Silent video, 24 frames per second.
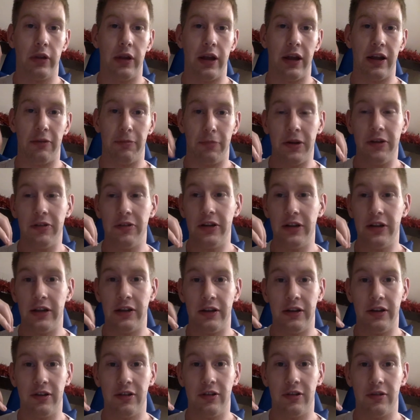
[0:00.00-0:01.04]
especially in
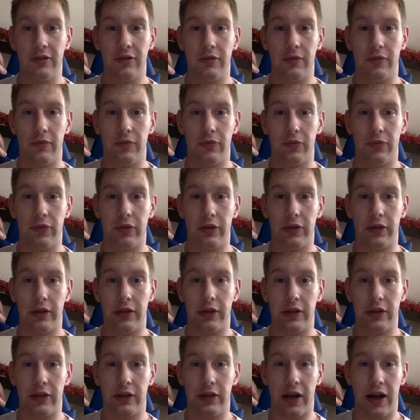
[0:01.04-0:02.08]
this
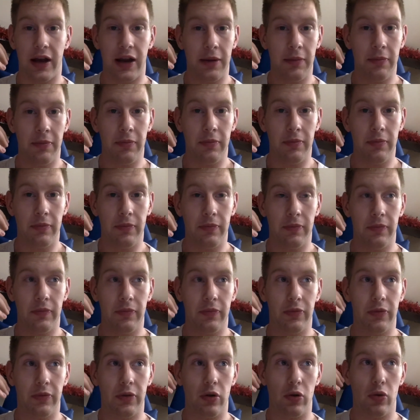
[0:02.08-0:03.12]
time,
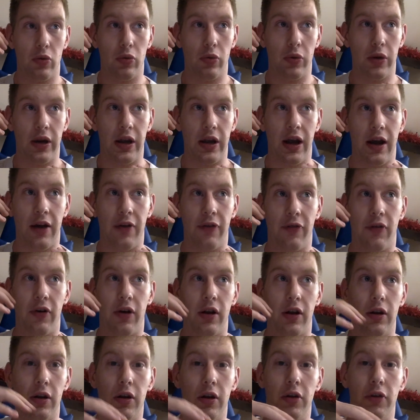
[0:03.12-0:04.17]
we have a
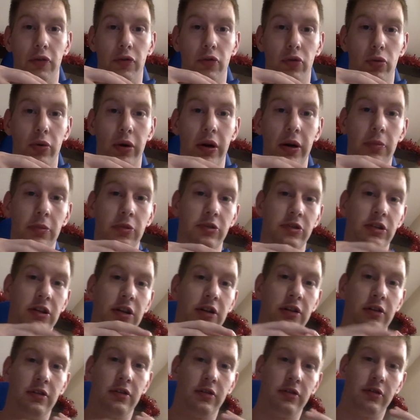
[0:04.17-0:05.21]
lot of great
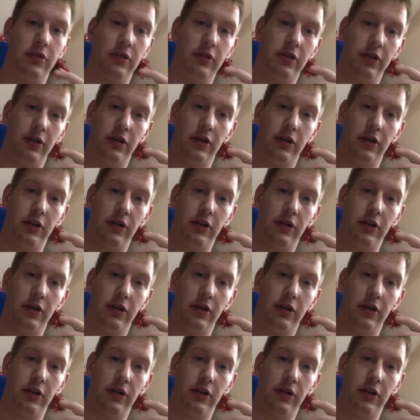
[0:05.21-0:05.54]
machines